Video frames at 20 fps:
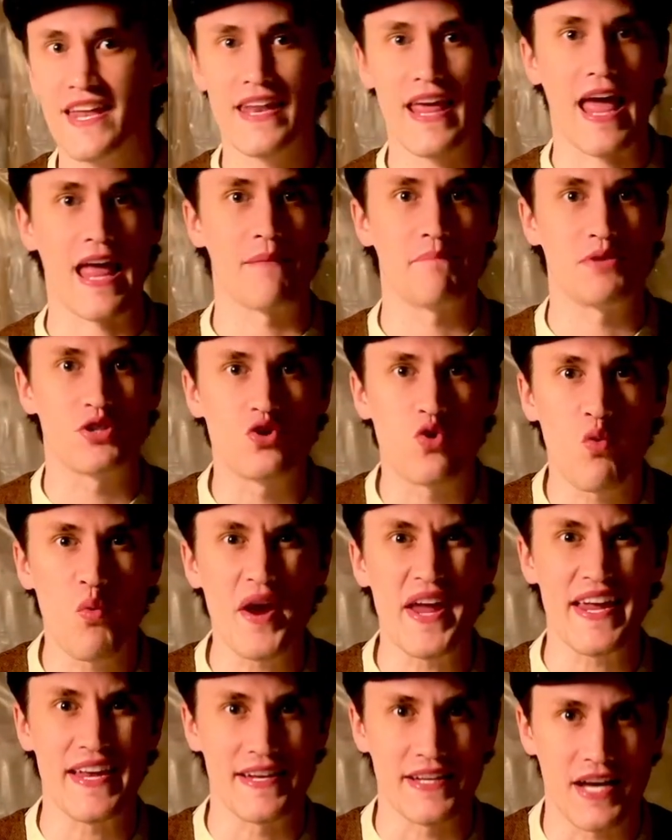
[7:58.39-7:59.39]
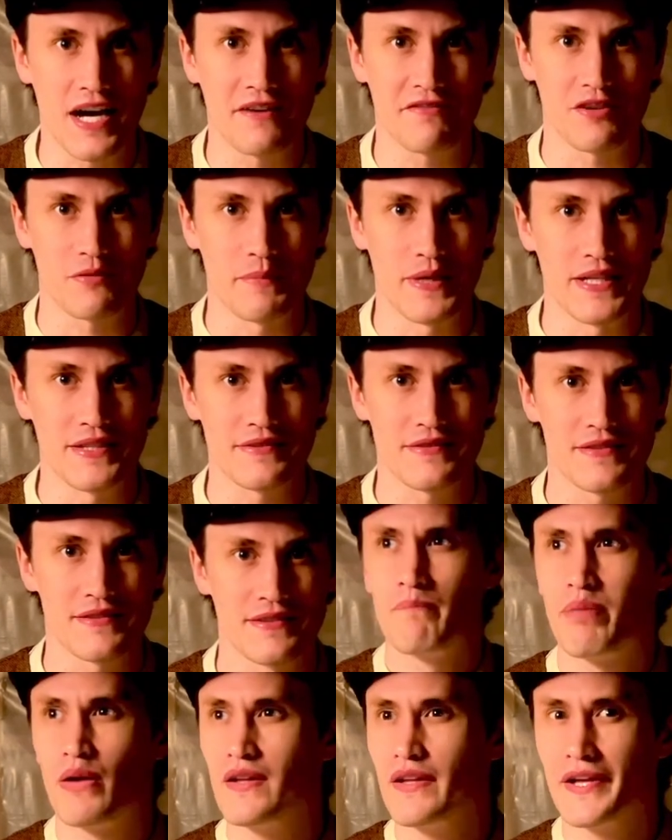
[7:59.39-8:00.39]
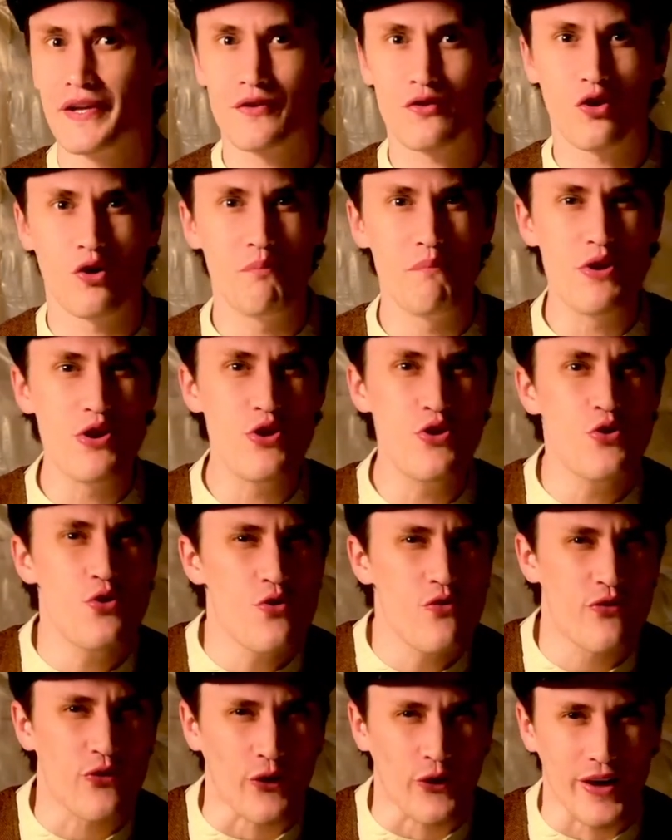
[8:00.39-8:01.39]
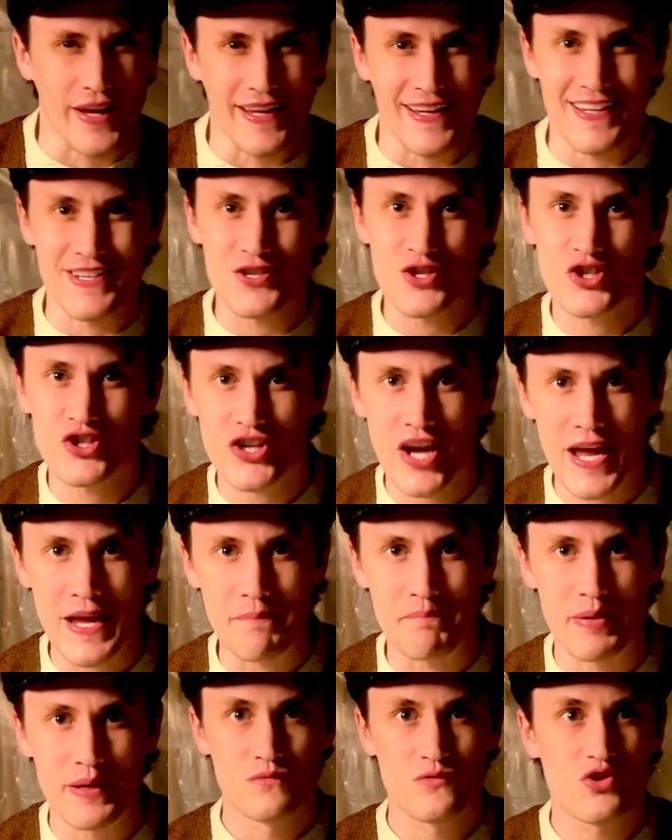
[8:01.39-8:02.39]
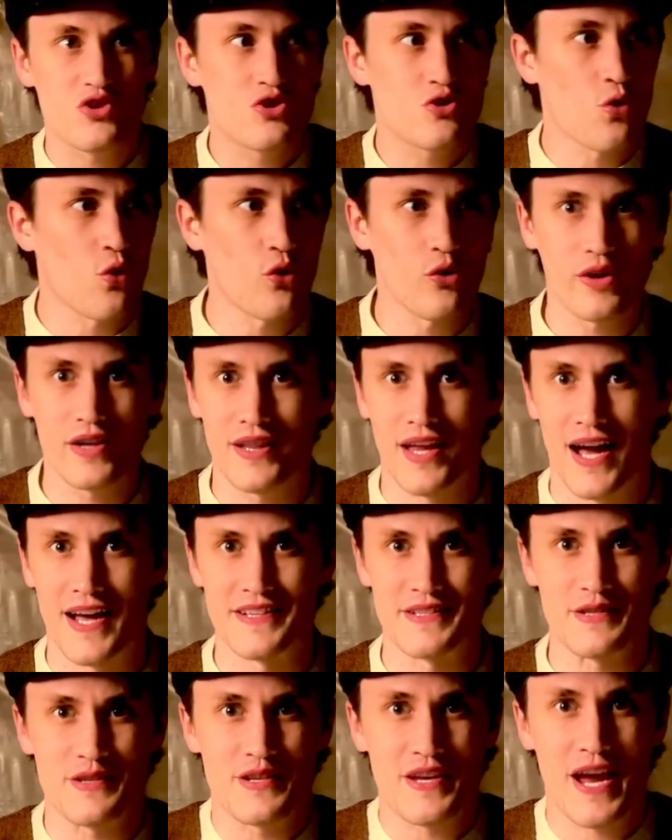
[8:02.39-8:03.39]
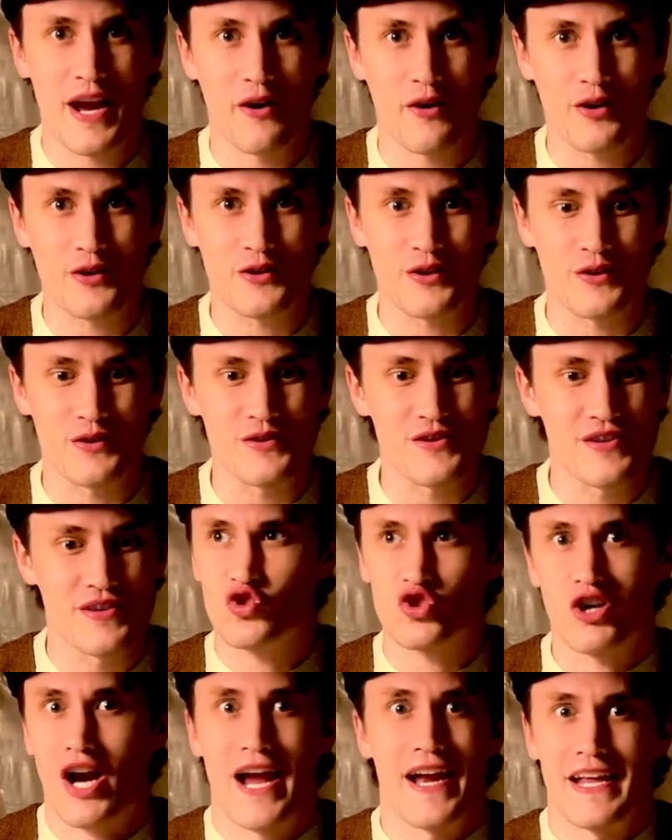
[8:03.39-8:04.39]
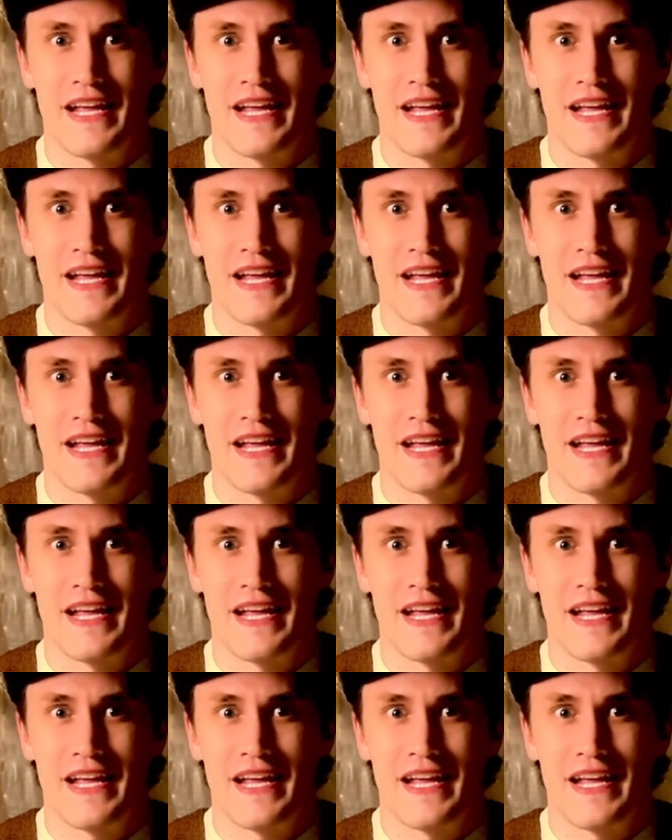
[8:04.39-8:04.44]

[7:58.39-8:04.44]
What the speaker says: and between governments. Political maneuvering can shape storylines as characters try to